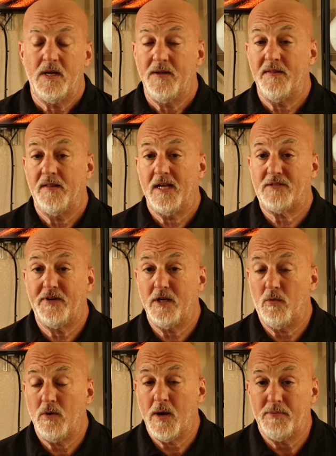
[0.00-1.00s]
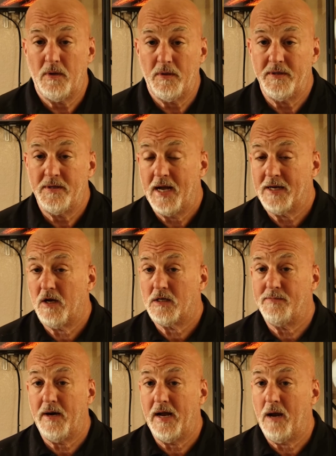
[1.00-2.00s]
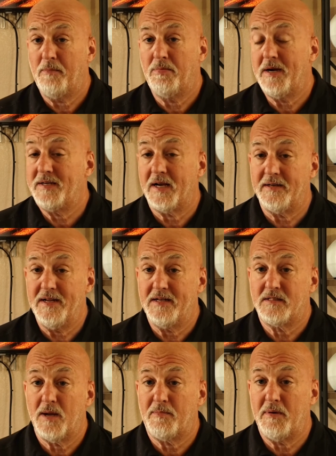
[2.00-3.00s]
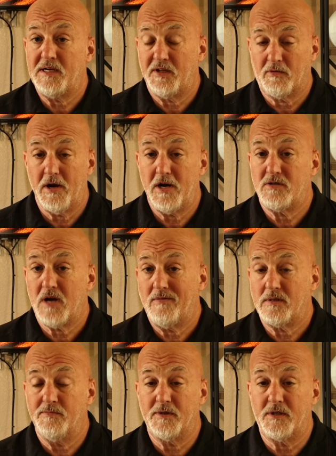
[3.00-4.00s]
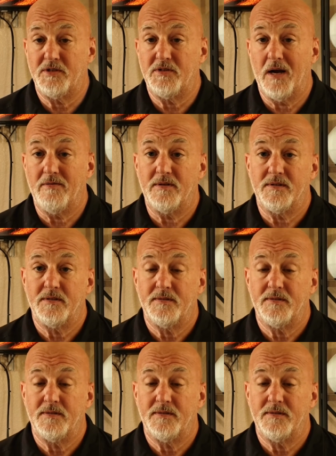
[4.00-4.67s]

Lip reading: In the last video we uploaded, I talked about how brake technique separates the great drivers from the good drivers.